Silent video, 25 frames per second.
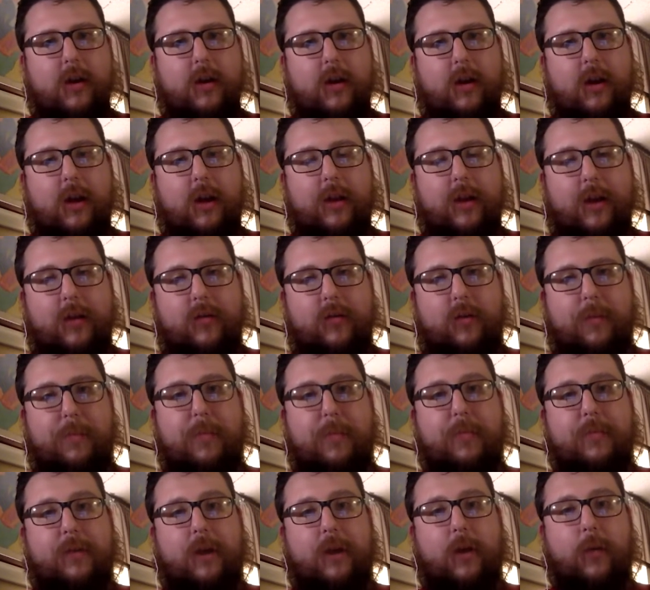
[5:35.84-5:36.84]
I thought Trump
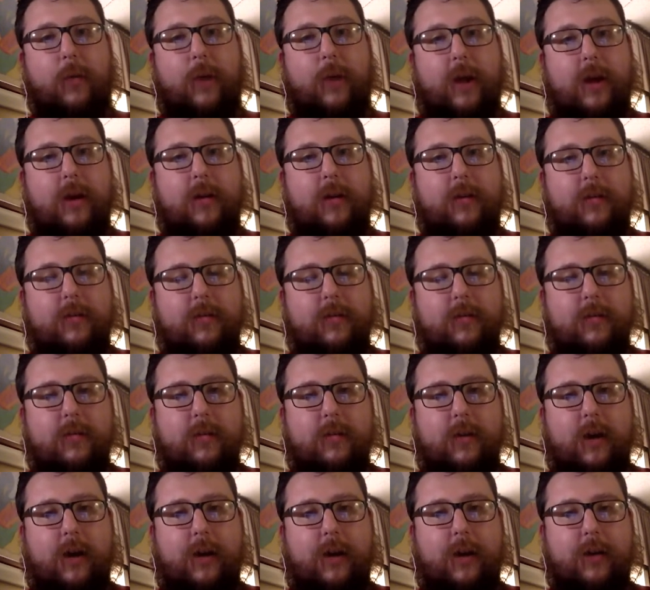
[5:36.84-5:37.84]
was going to win.
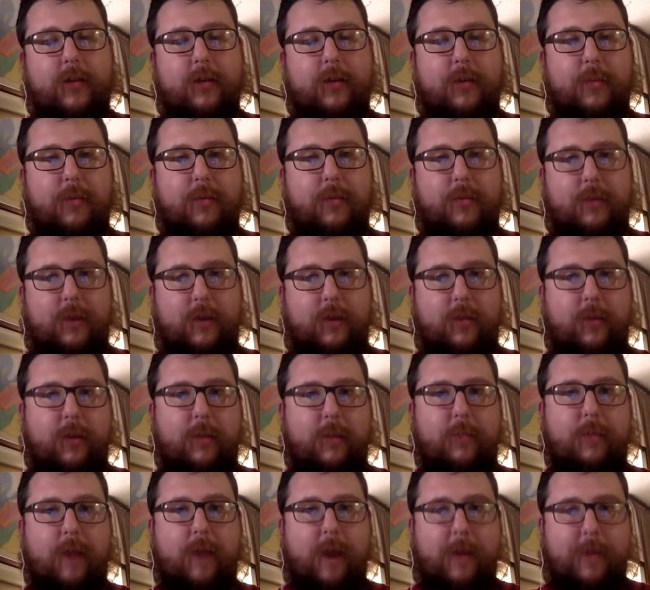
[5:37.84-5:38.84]
I thought Trump was going to win the
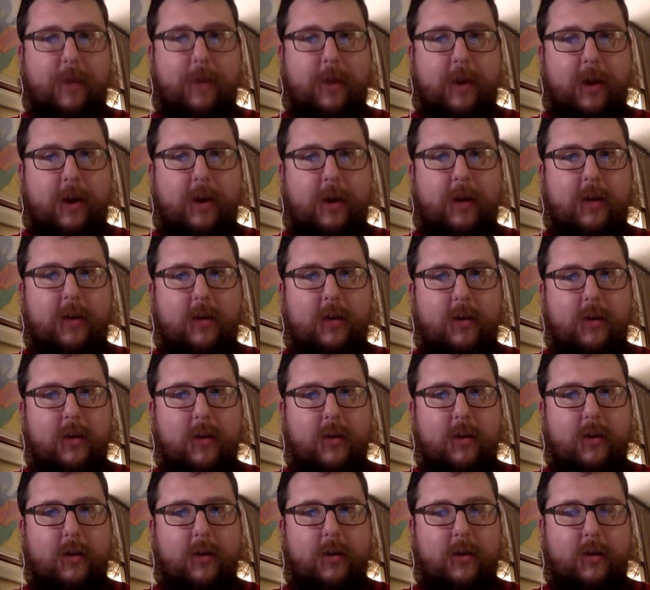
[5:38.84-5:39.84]
primary.
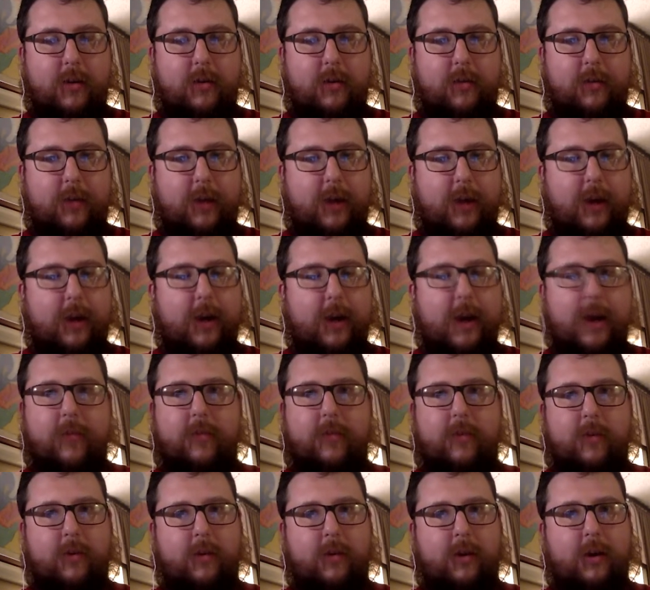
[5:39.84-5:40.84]
The second
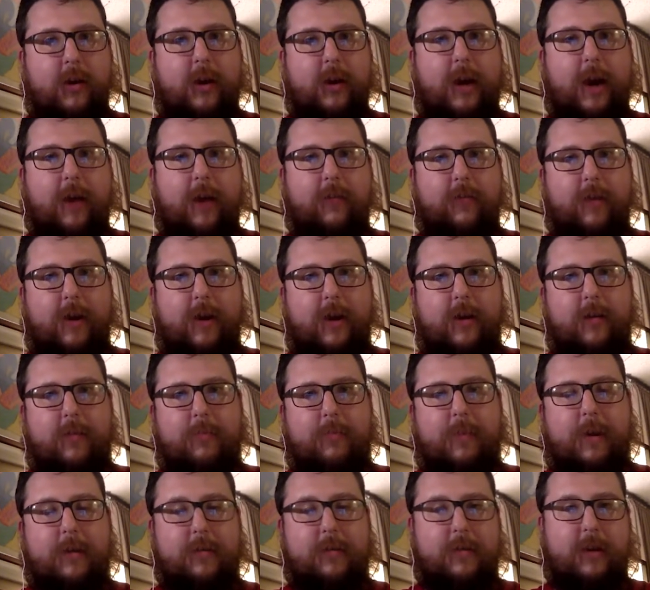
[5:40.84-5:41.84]
after he gave that
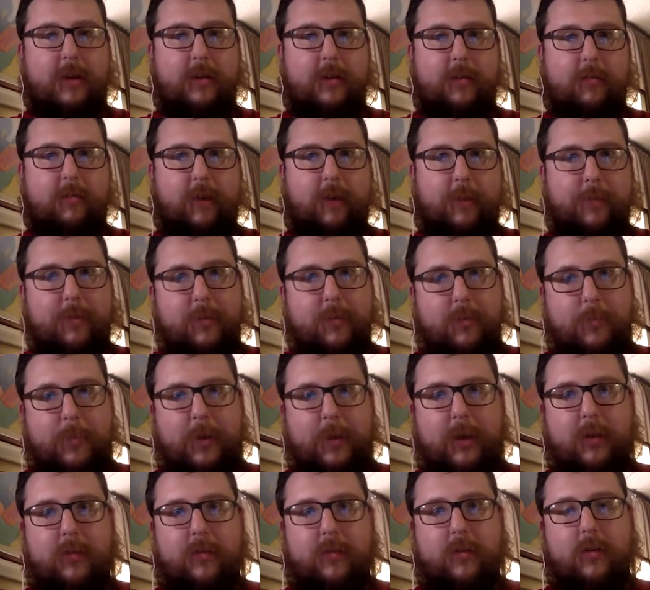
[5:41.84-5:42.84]
Mexicans are rapist
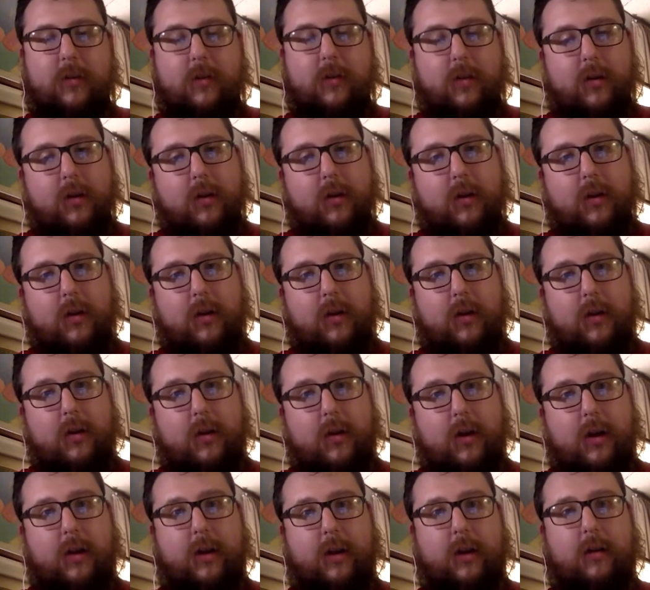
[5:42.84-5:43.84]
speech,
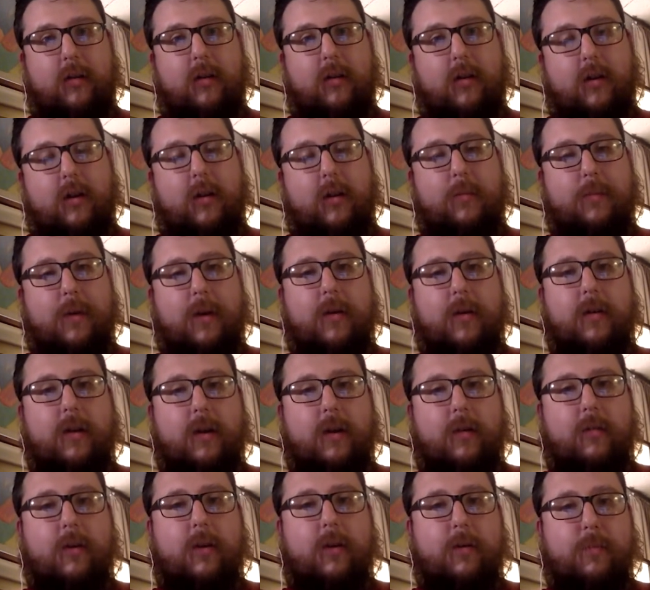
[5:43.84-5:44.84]
like, well, he's probably
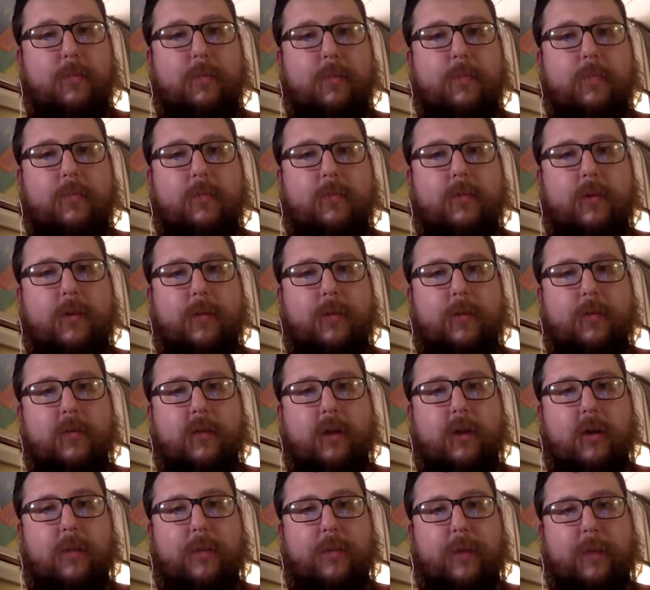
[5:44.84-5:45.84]
going to win a
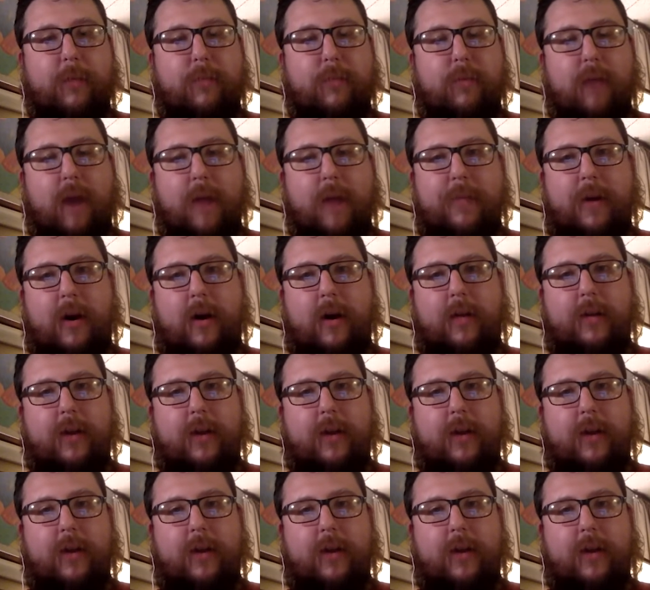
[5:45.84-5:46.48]
GOP primary.